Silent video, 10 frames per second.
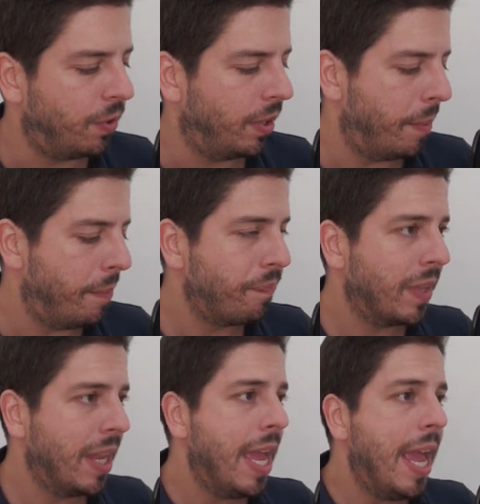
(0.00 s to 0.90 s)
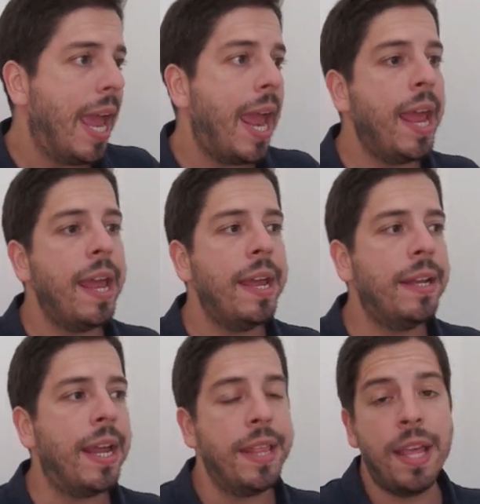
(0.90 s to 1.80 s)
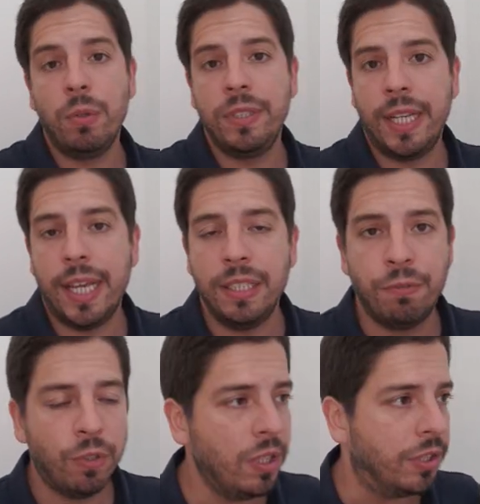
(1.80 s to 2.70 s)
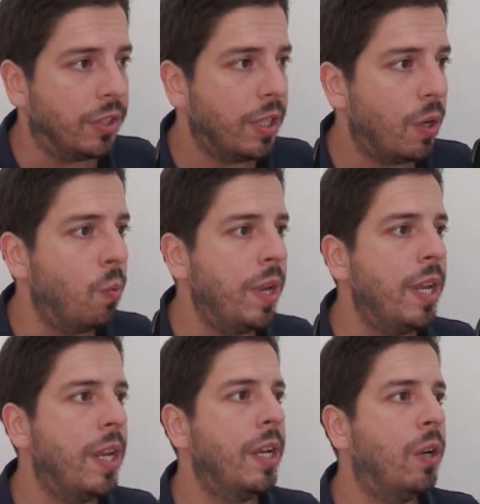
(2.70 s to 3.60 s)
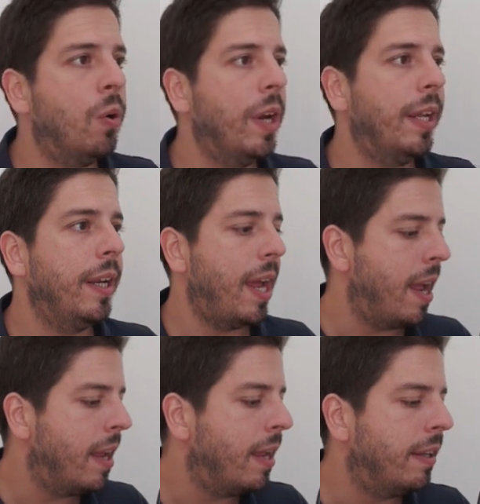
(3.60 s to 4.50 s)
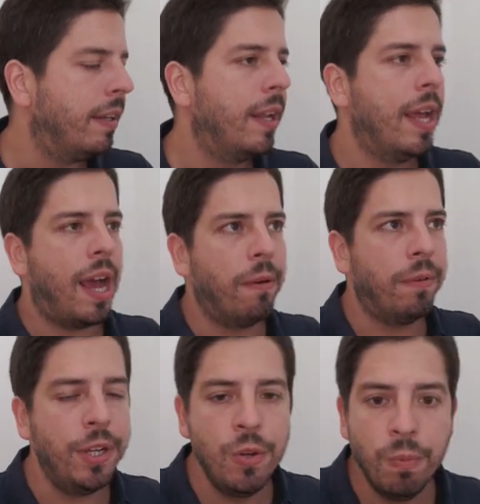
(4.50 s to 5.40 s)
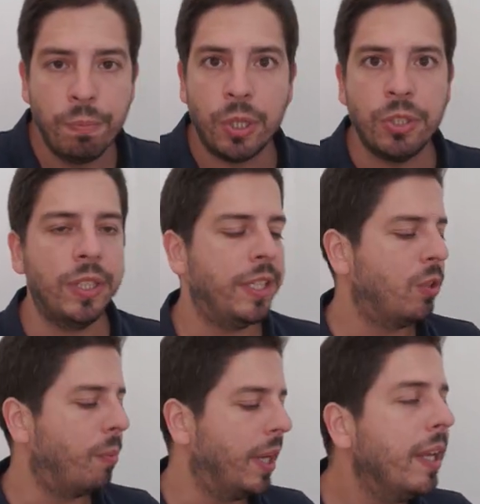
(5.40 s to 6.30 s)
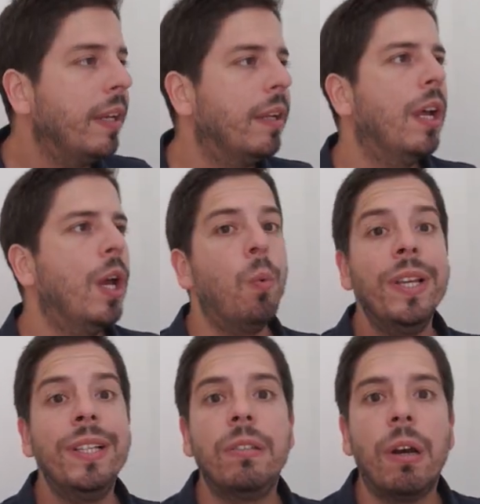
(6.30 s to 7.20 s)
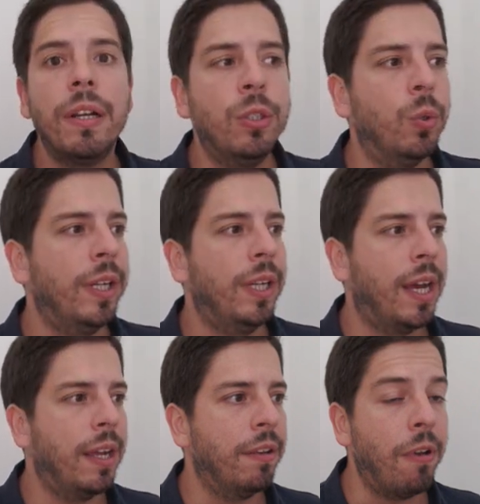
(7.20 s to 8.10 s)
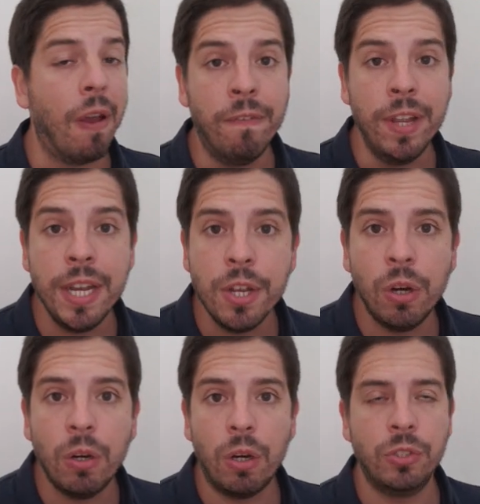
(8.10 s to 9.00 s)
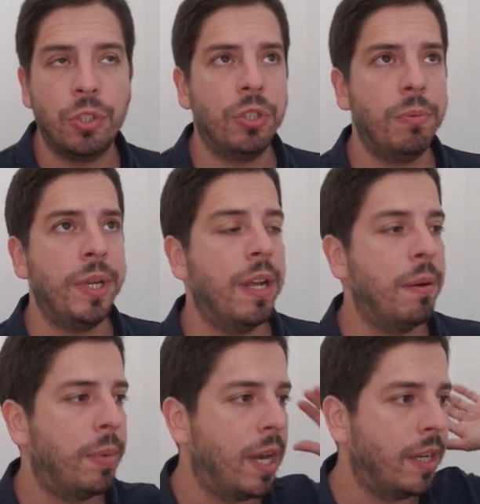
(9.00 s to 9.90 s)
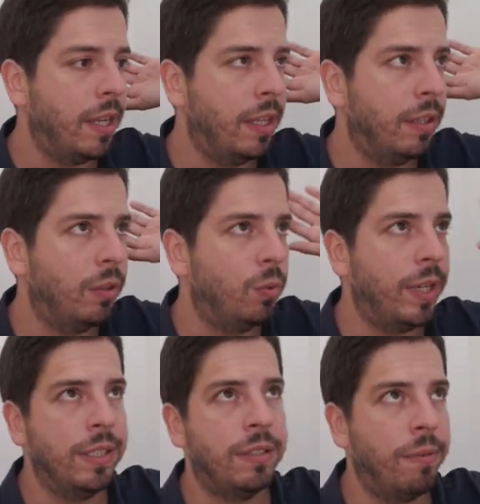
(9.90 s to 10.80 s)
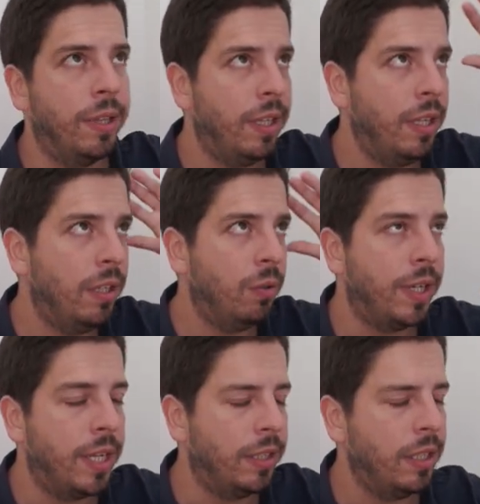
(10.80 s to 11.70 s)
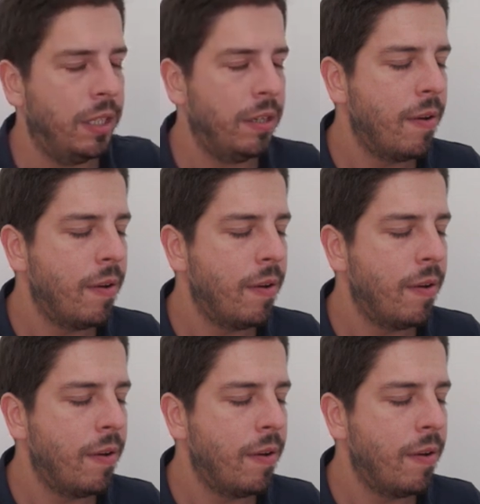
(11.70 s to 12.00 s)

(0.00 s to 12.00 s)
them. And that was the case for us. We go ahead and have a new person that is coming in, and we started doing live video on social media back in 2017, 2018.